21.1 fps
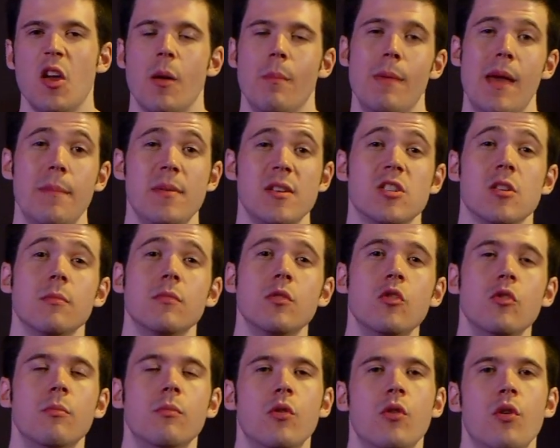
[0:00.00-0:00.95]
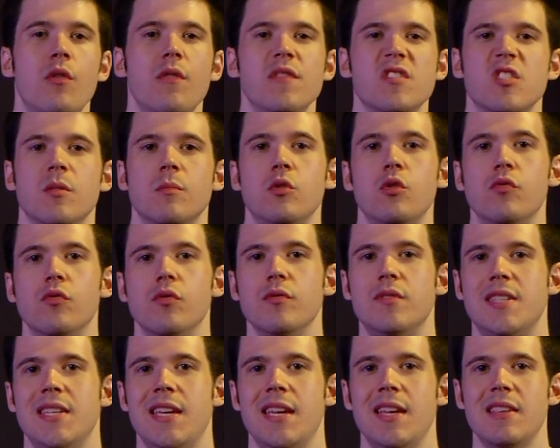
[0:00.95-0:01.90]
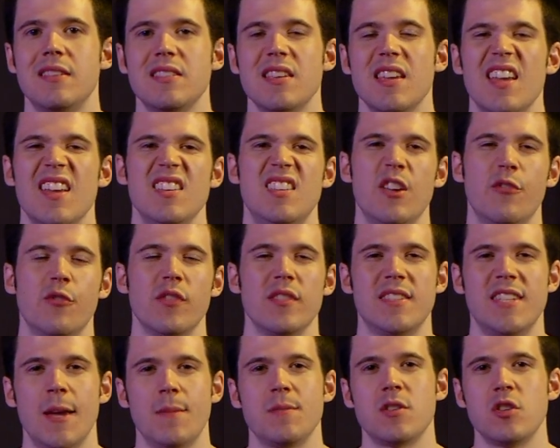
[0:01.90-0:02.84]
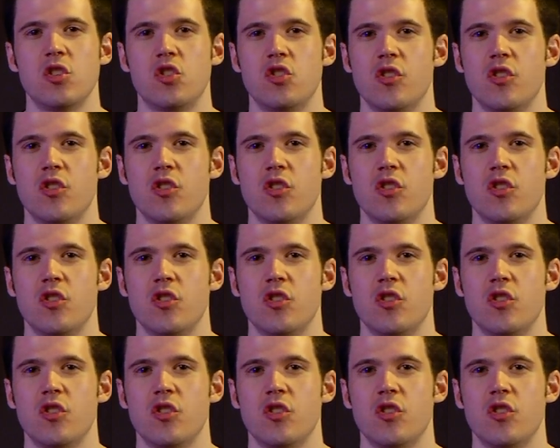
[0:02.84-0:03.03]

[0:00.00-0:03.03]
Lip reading: maybe some new moves, some new routines, different tips and